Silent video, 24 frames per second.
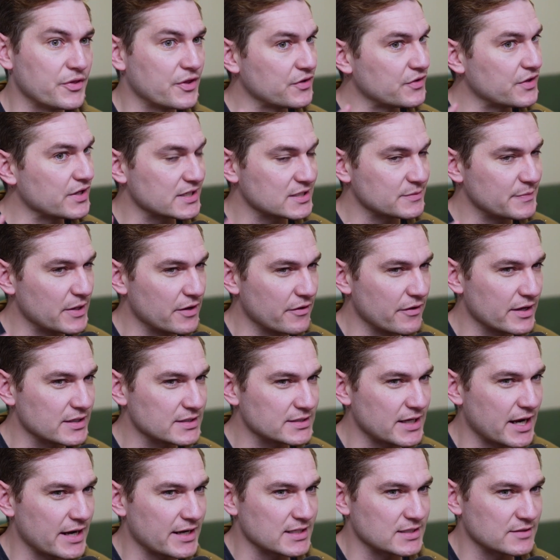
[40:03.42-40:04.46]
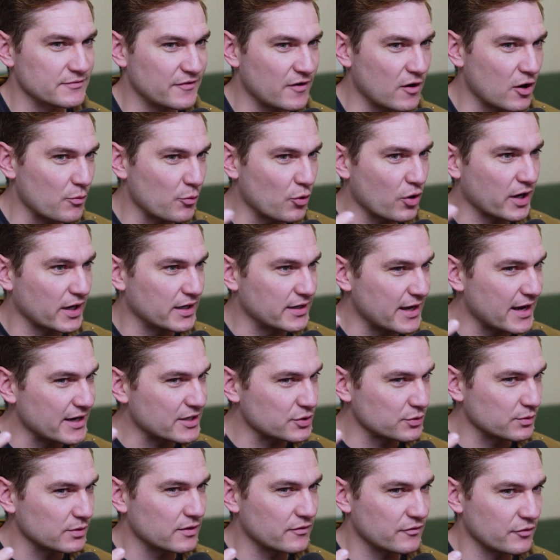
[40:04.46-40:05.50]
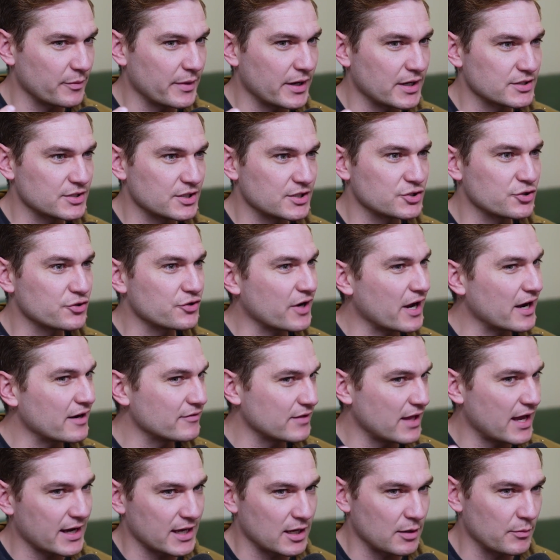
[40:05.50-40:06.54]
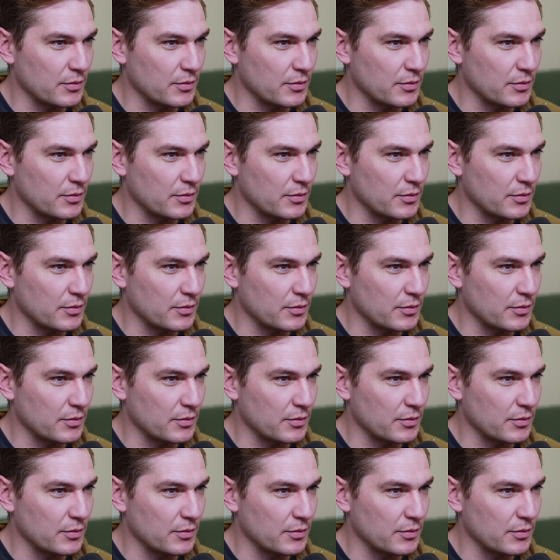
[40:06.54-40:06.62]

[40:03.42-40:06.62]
the experience side is far more contextual information. So they're kind of lacking